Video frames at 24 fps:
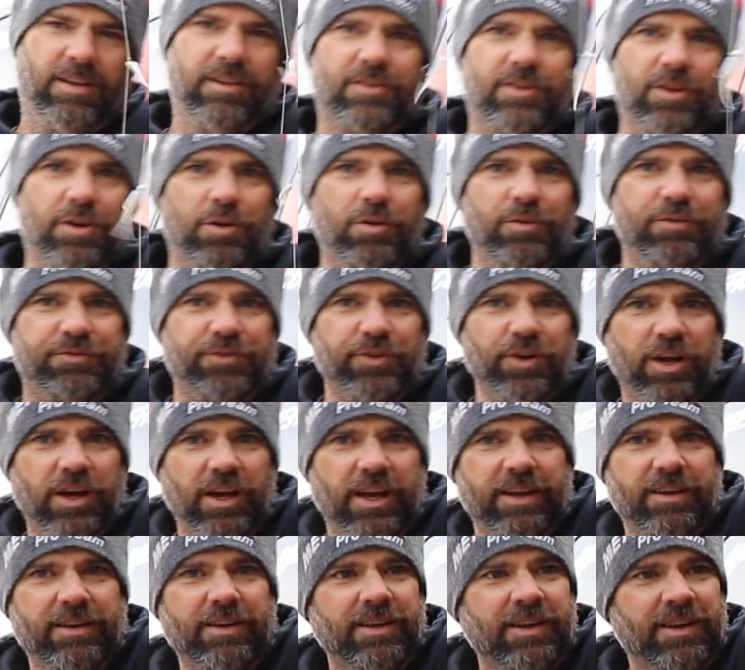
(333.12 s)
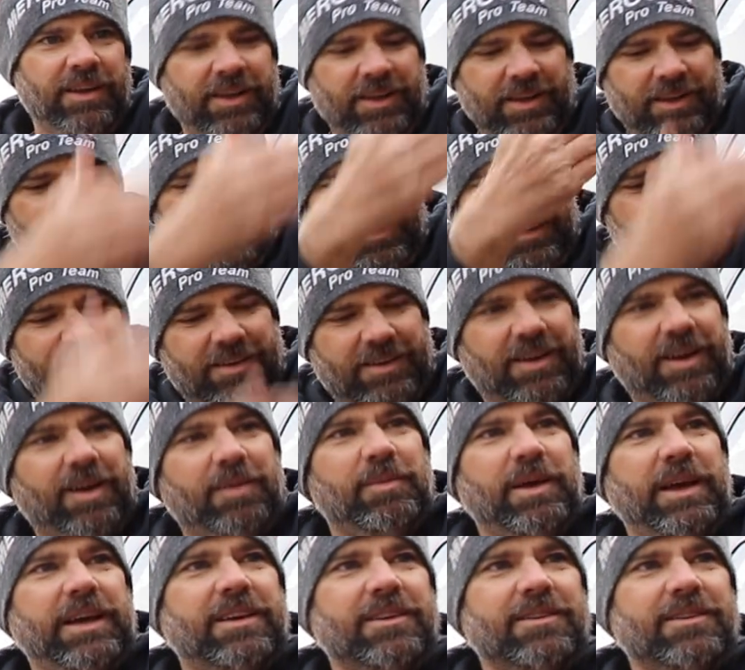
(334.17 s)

2 foot, I'll make